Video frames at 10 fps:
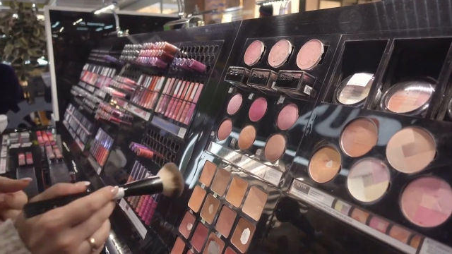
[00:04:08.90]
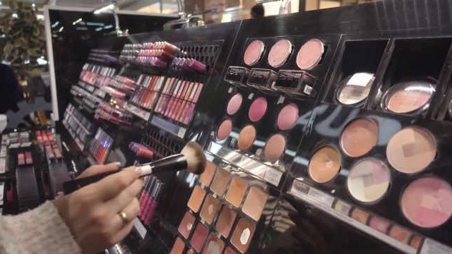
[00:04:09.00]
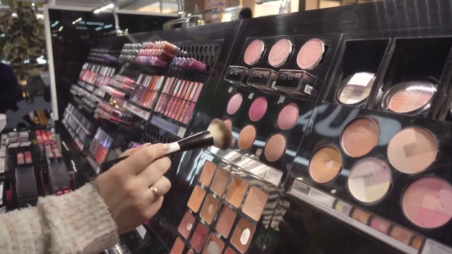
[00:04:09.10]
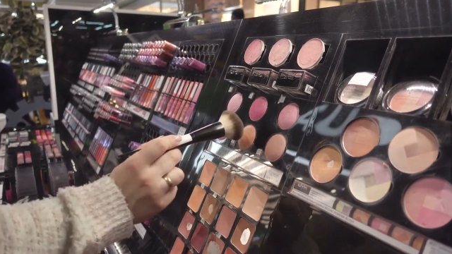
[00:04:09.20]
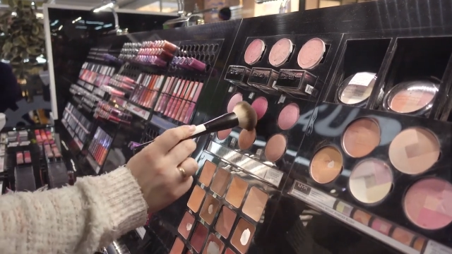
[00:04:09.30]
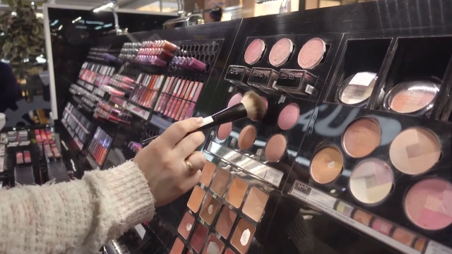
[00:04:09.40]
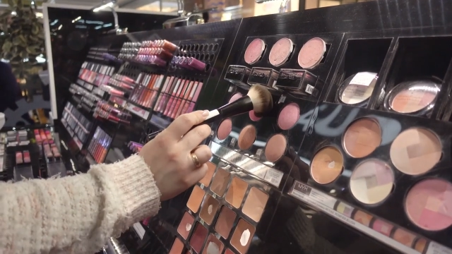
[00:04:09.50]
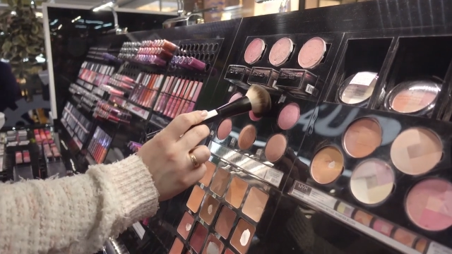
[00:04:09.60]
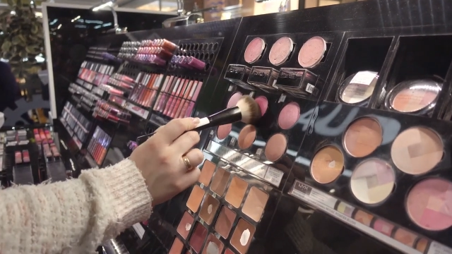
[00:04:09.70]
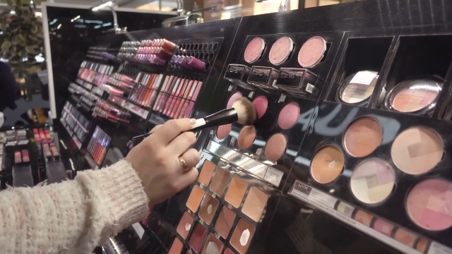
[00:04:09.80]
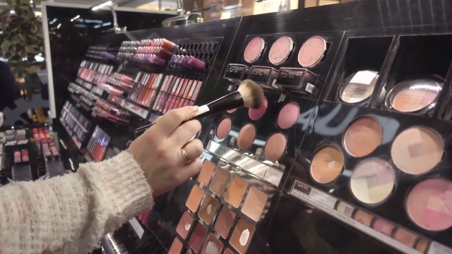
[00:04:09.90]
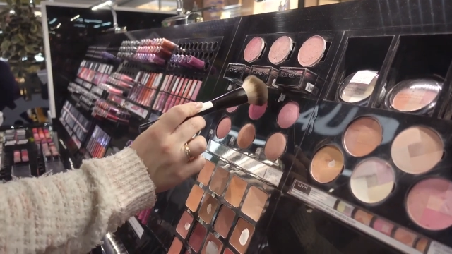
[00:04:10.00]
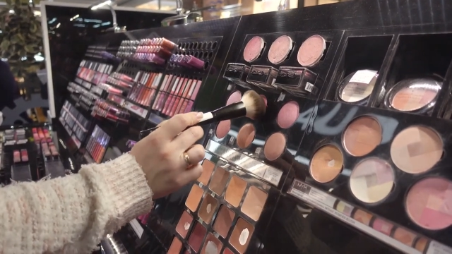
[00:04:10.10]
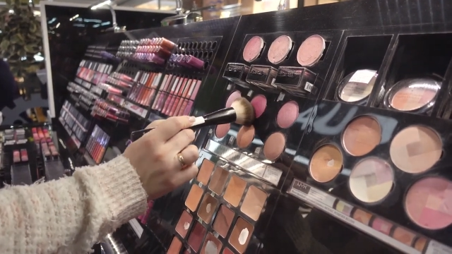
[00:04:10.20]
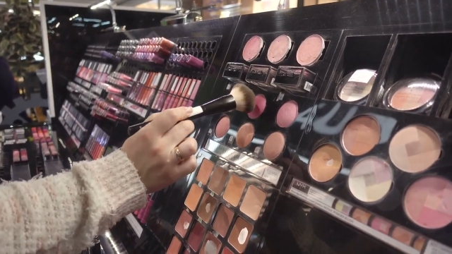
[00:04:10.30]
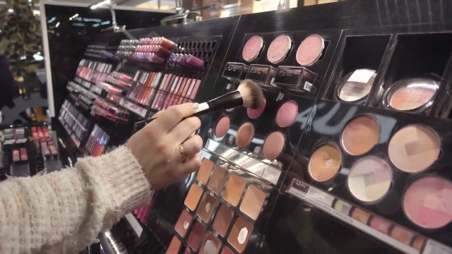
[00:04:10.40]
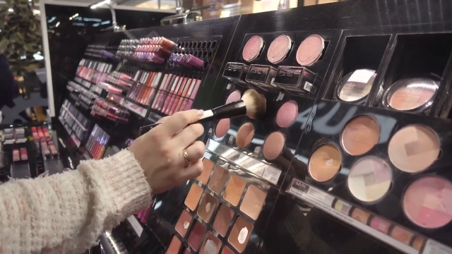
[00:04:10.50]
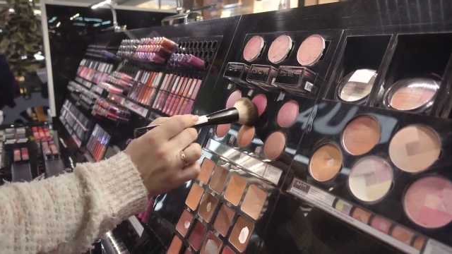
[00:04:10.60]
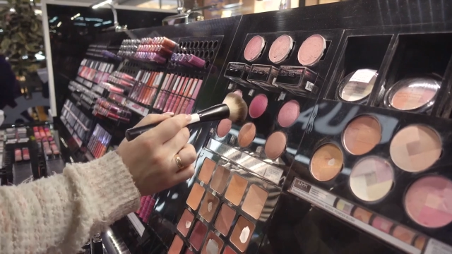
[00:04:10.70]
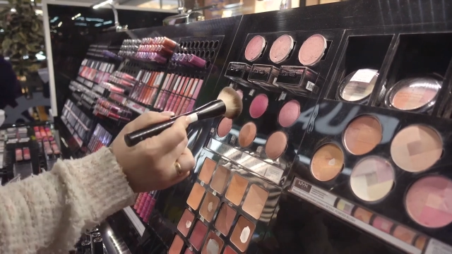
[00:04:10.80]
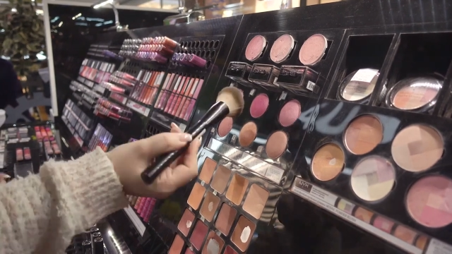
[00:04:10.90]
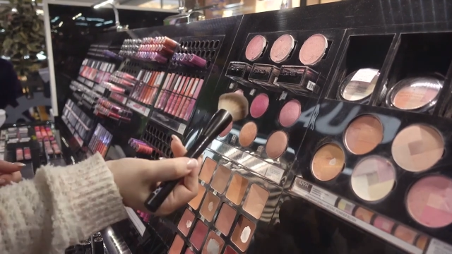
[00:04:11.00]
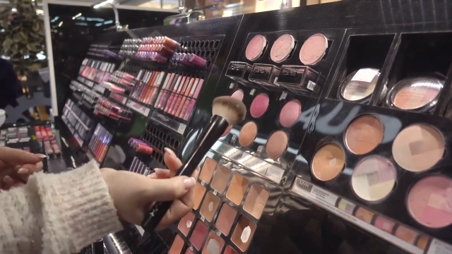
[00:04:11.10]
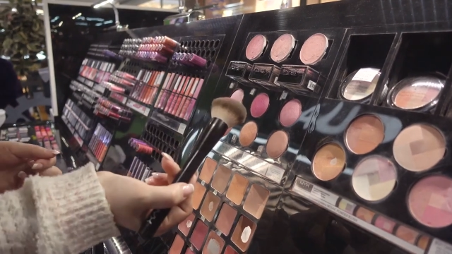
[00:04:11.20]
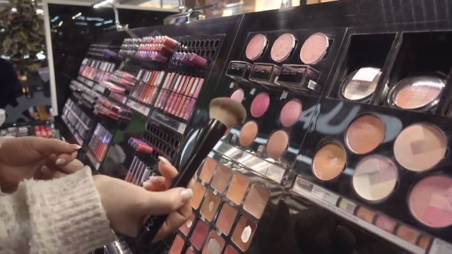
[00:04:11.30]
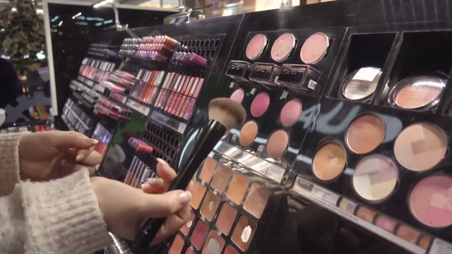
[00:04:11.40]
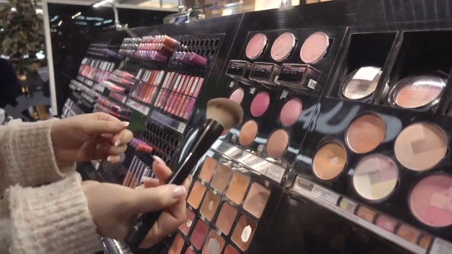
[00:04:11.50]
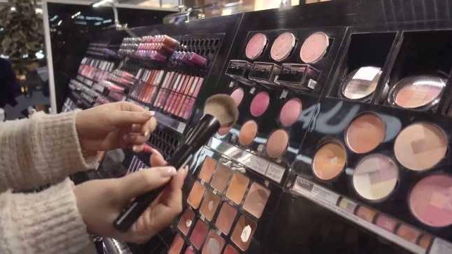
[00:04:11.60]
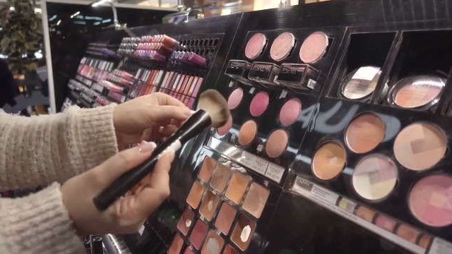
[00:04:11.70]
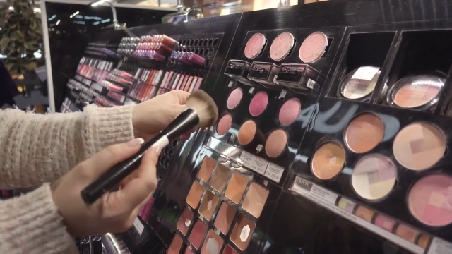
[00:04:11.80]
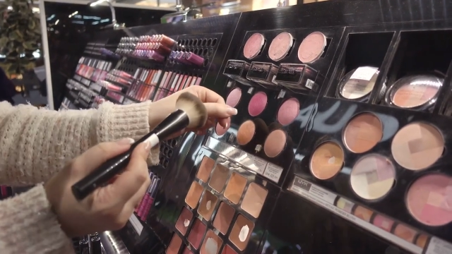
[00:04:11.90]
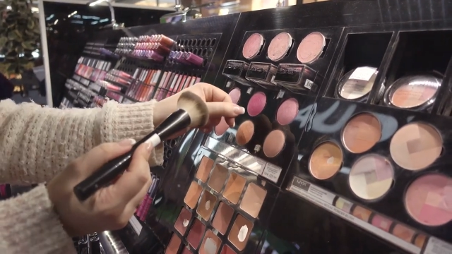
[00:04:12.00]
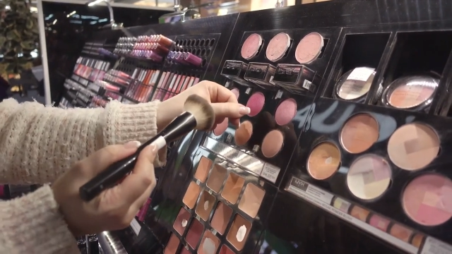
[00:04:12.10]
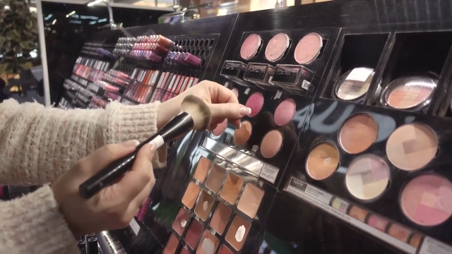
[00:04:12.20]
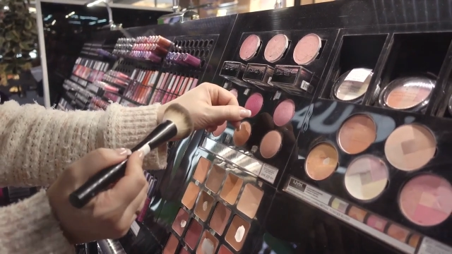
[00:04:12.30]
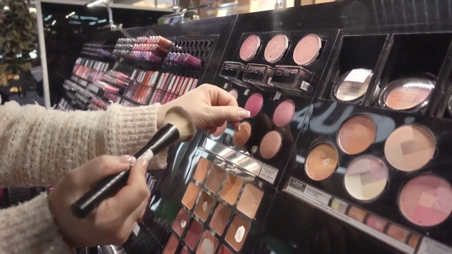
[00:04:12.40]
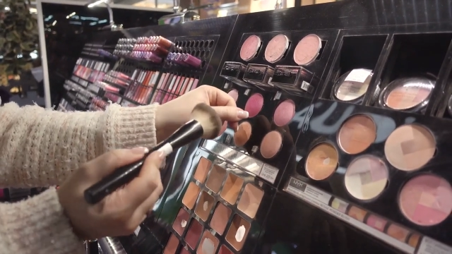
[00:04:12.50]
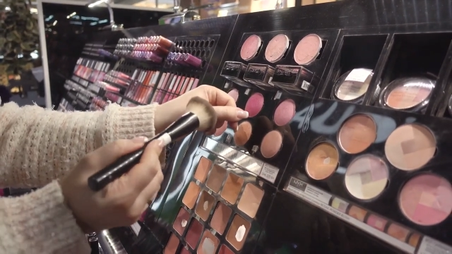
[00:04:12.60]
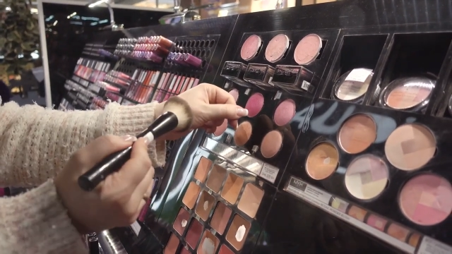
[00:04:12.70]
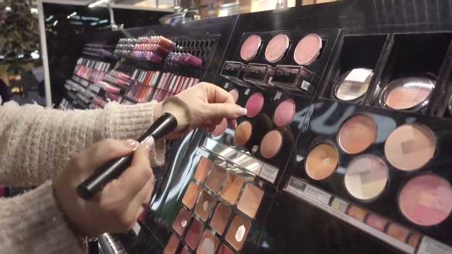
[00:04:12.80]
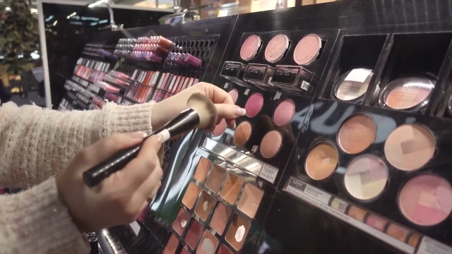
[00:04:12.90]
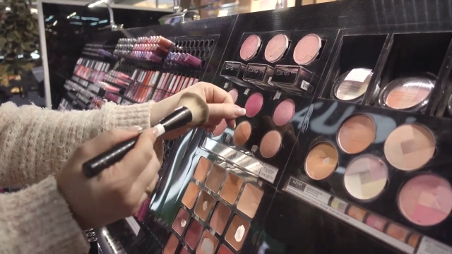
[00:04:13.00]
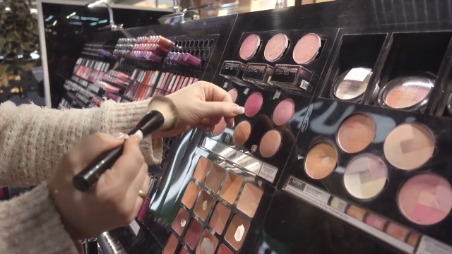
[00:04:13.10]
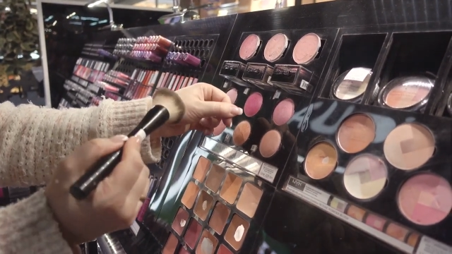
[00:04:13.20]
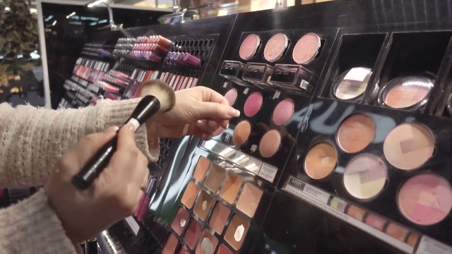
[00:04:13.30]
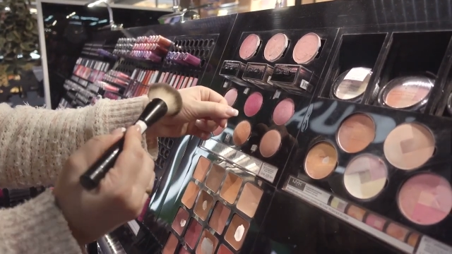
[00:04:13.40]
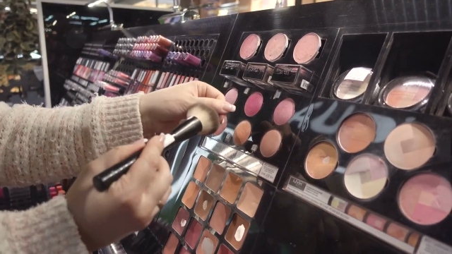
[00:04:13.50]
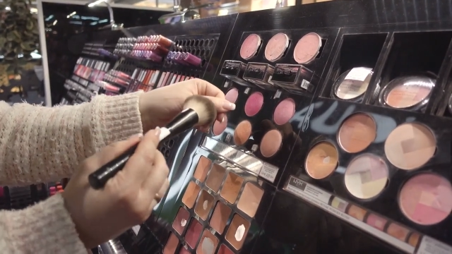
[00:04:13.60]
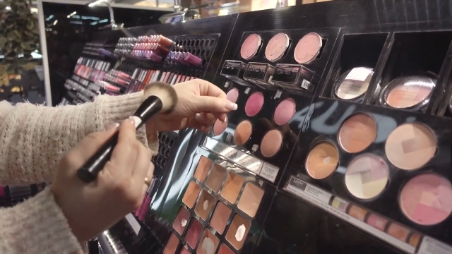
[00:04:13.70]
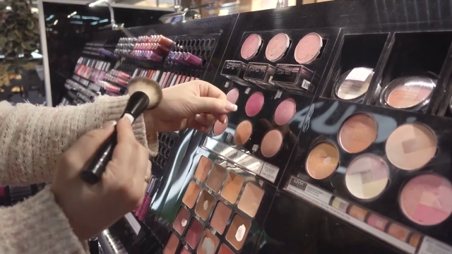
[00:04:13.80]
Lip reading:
No face is visible, so there are no lips to read.